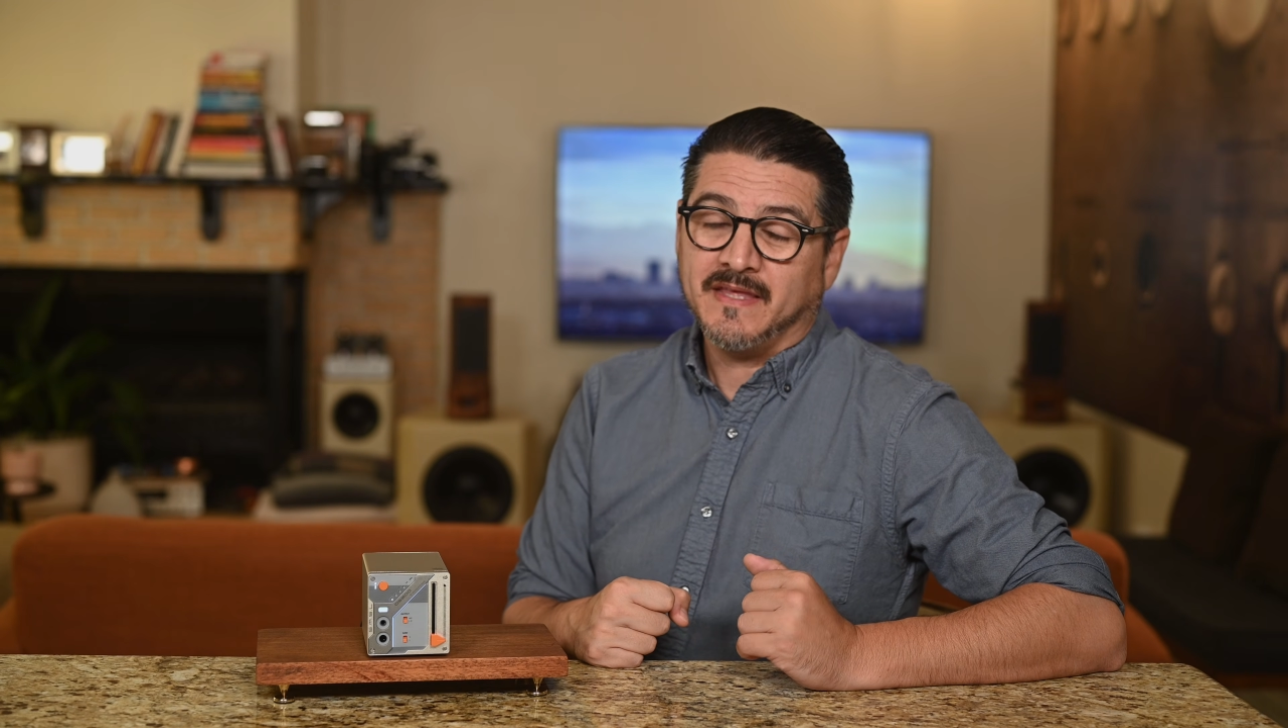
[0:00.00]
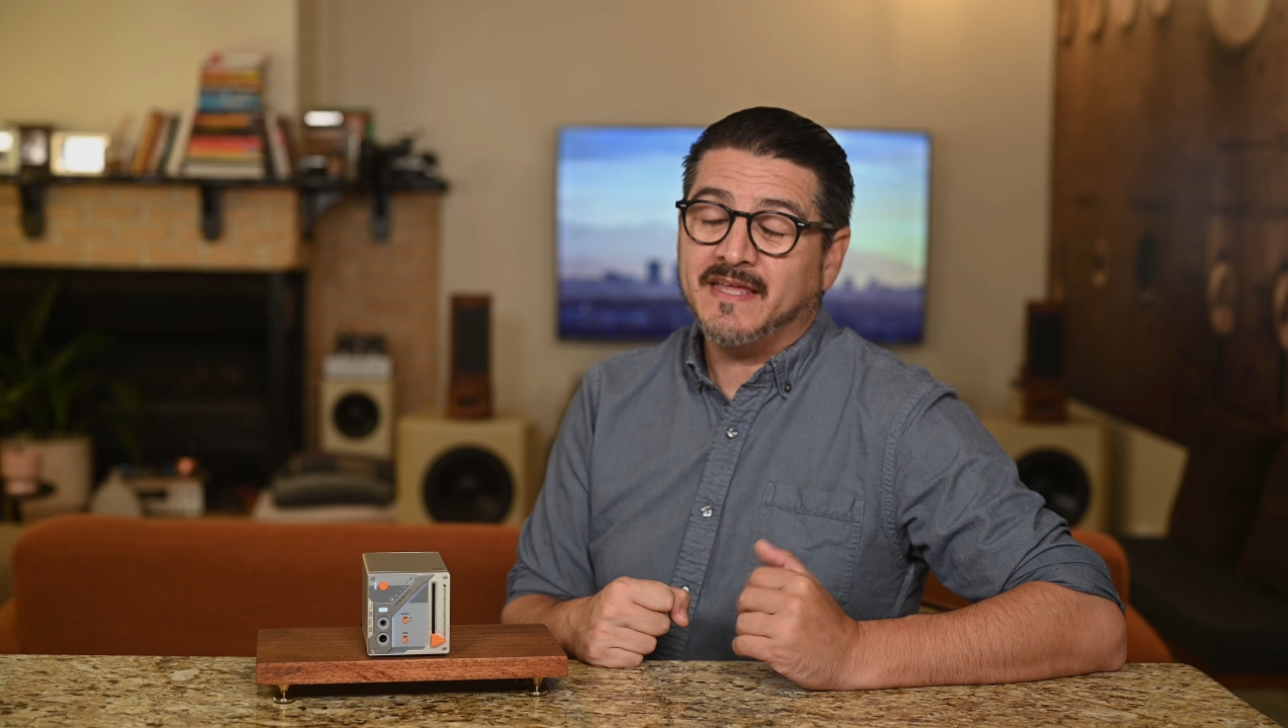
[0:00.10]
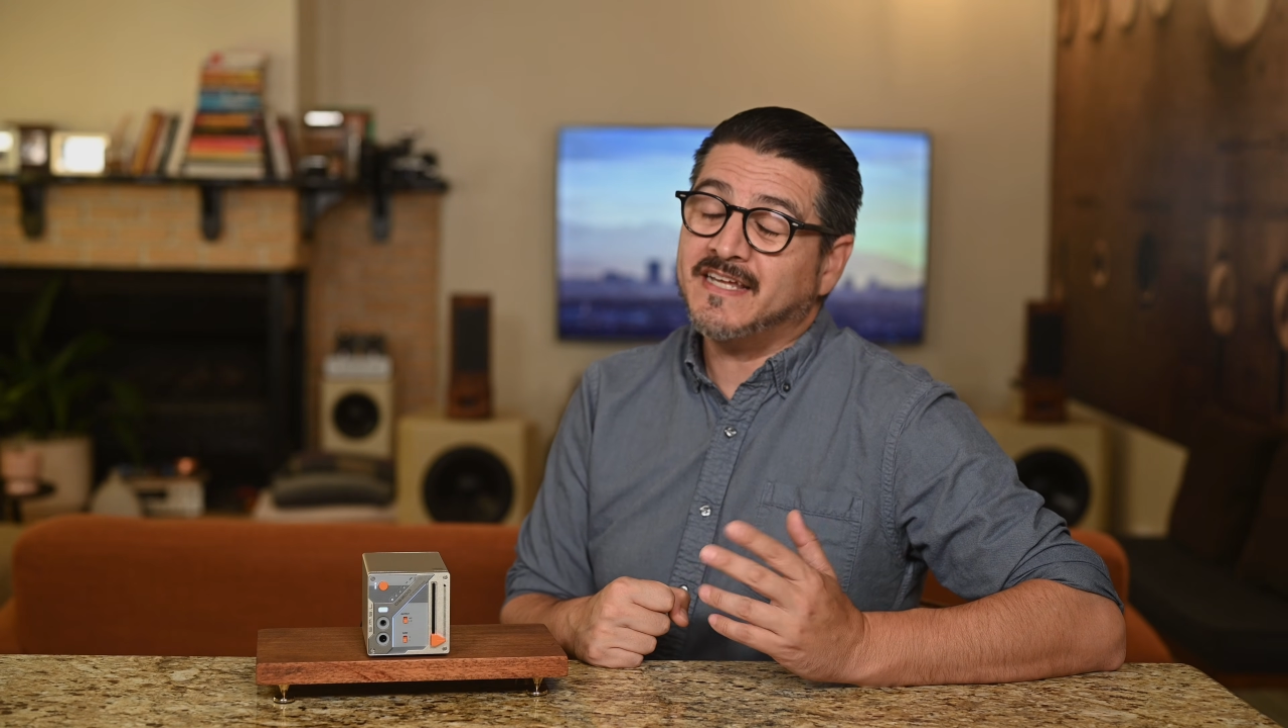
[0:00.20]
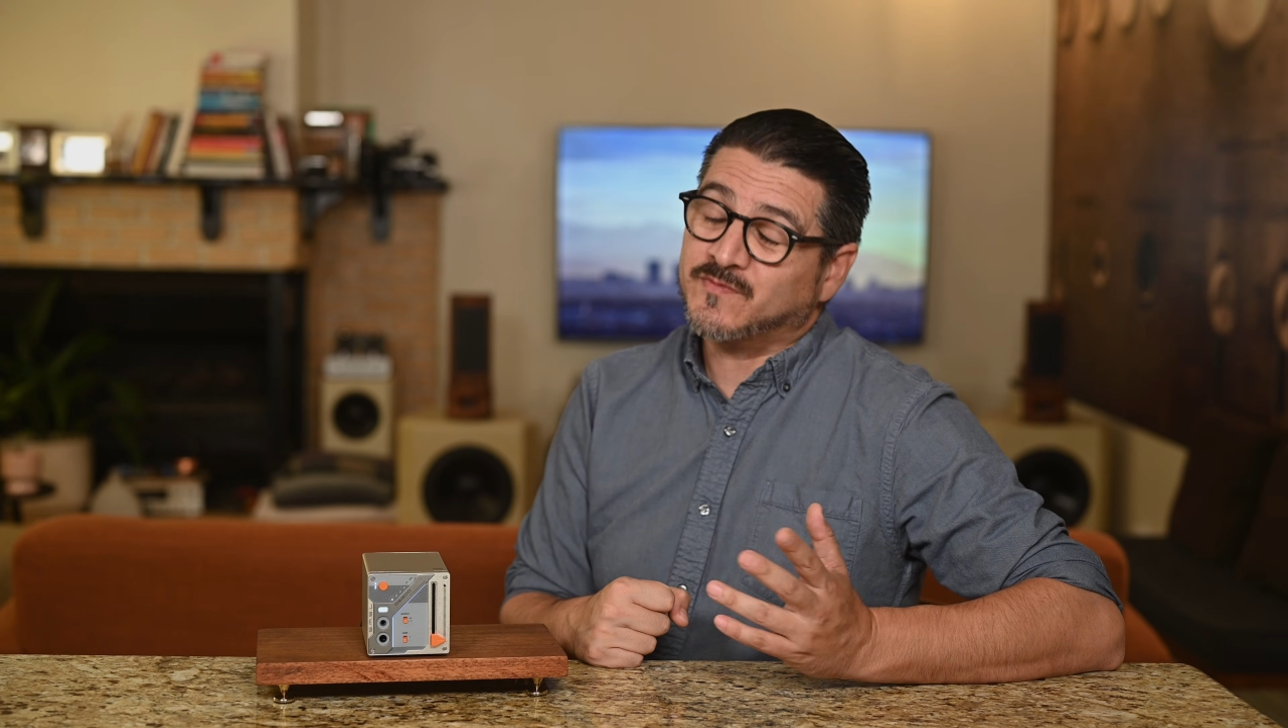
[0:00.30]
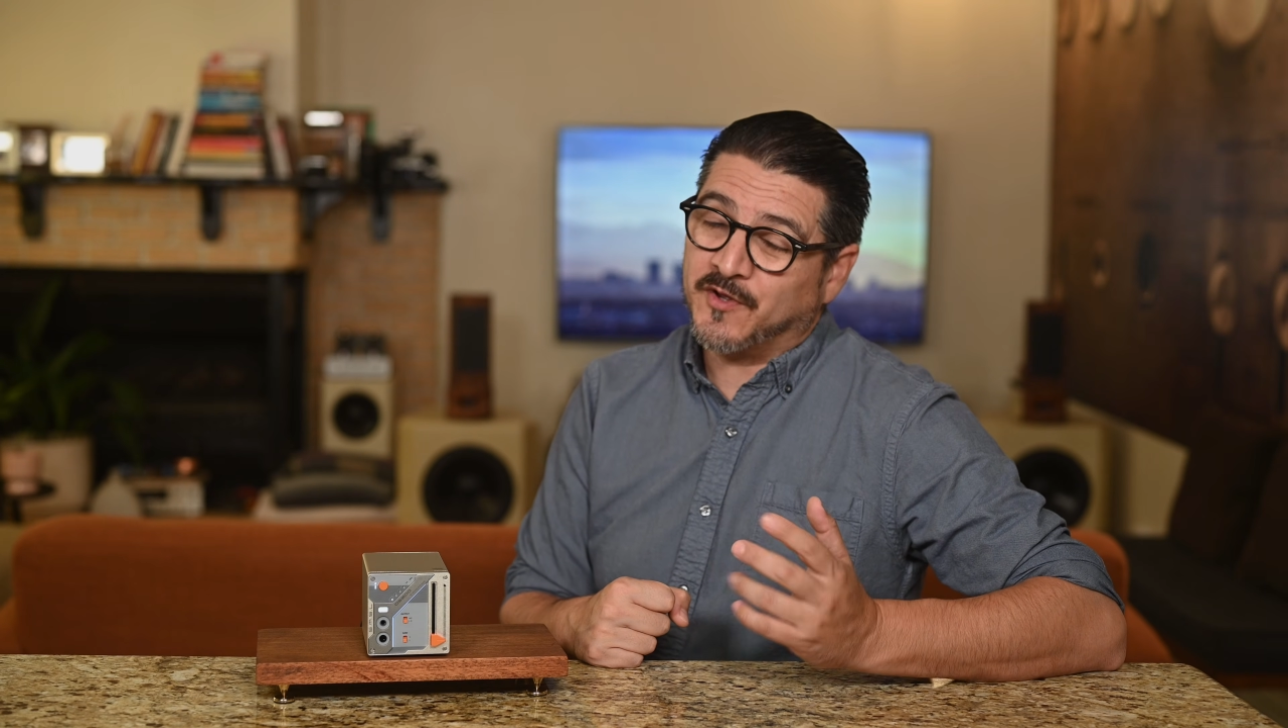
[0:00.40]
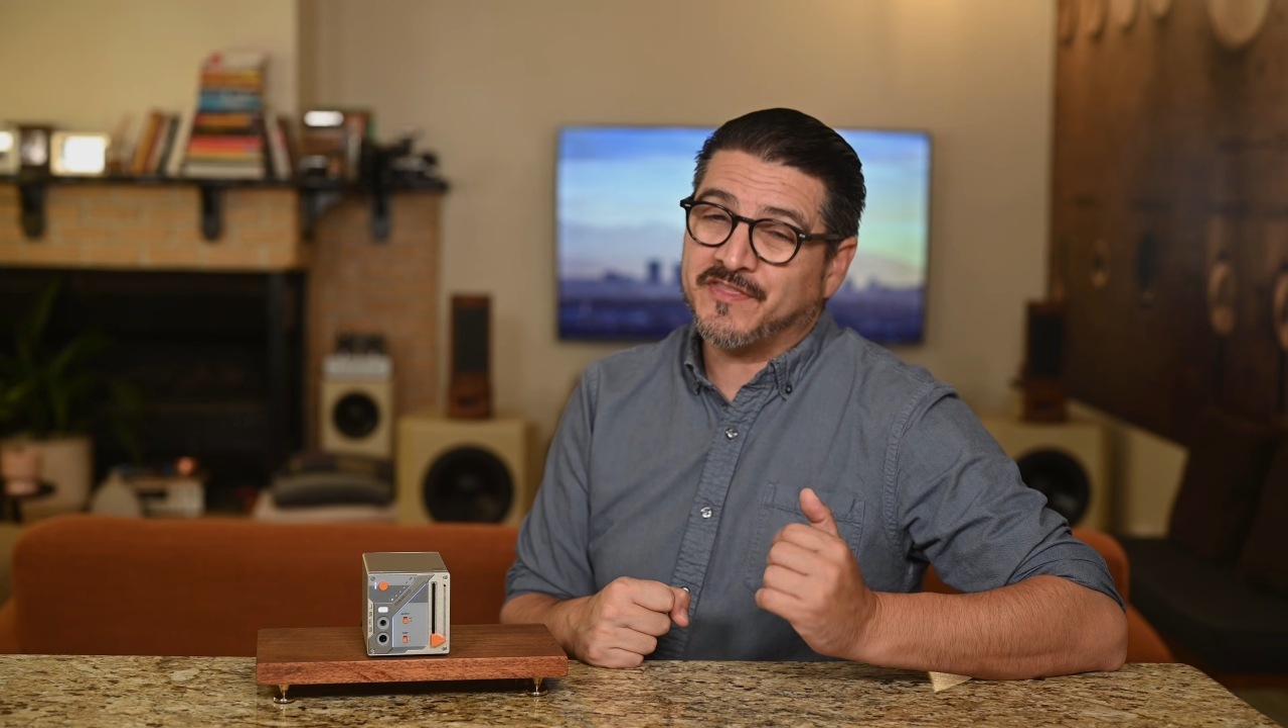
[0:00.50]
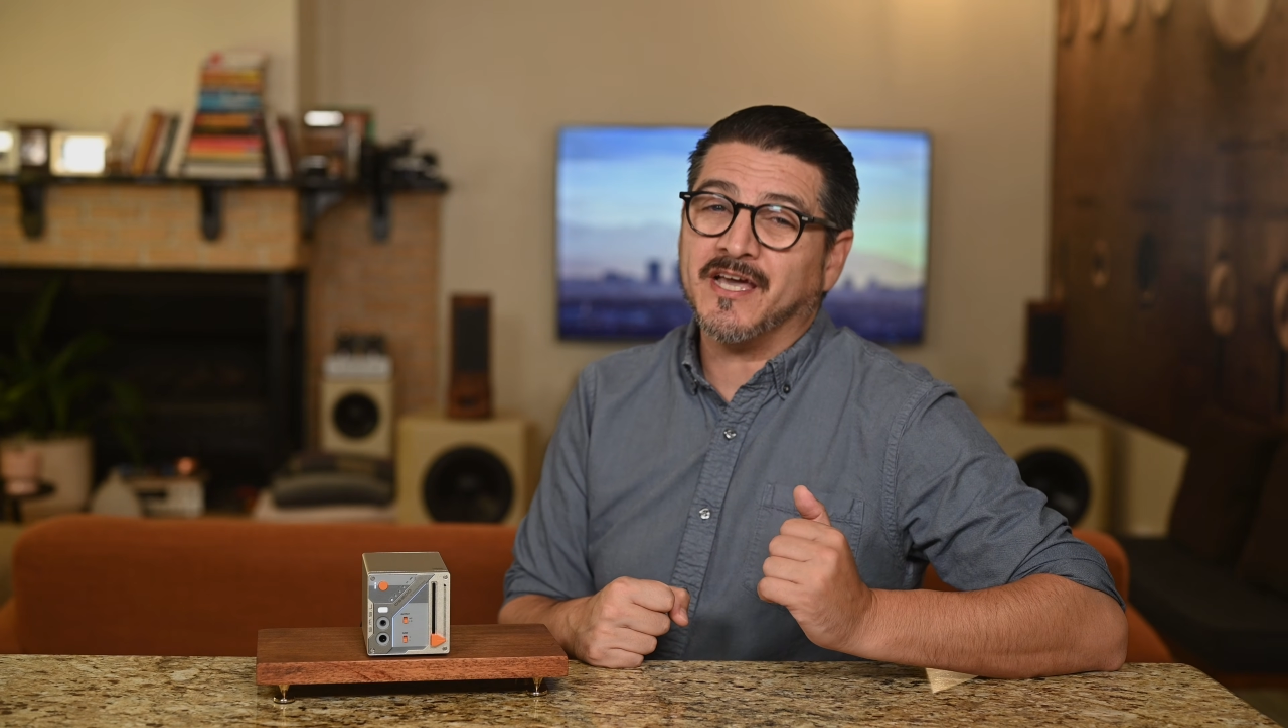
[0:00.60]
It is worth